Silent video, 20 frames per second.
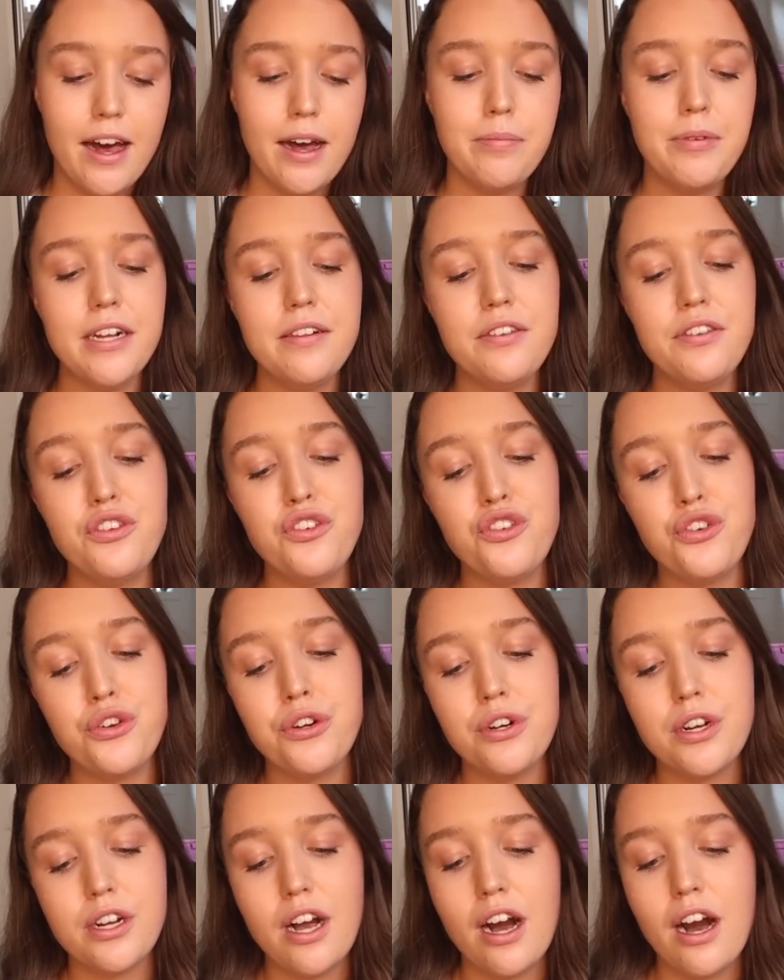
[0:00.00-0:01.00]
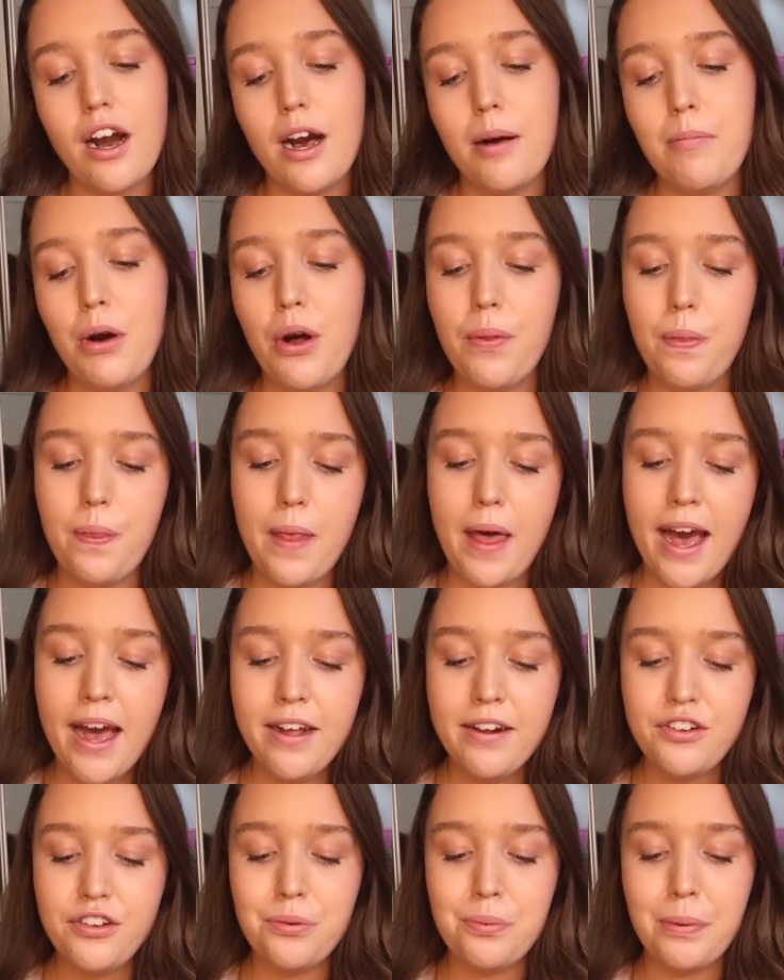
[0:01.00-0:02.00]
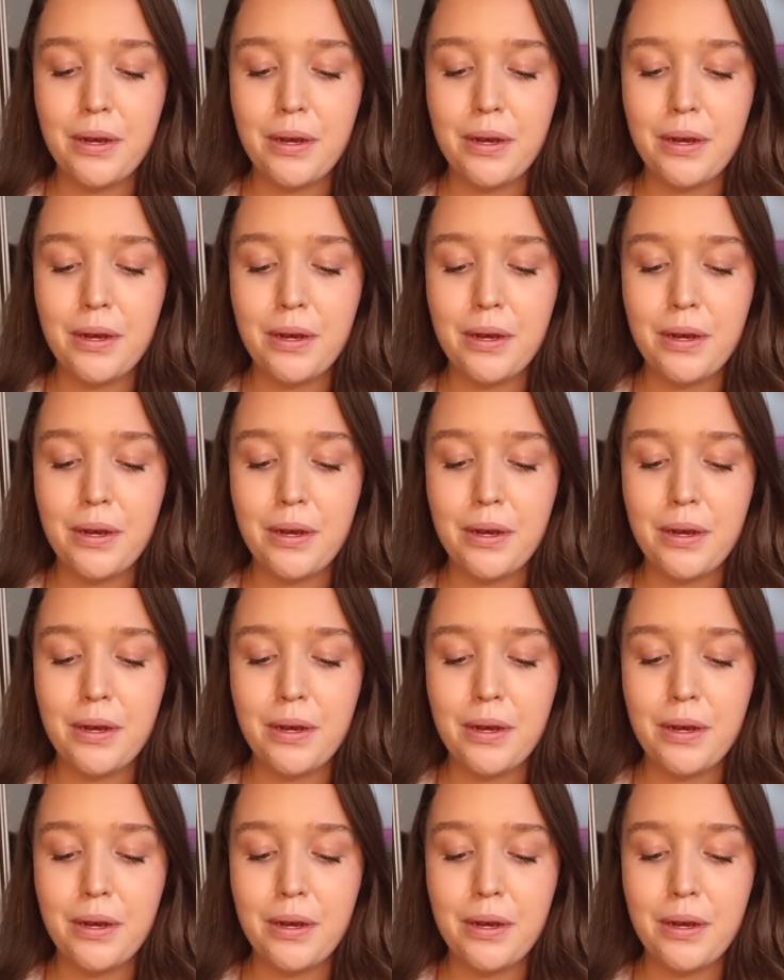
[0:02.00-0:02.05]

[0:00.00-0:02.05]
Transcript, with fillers: Updates to come on that,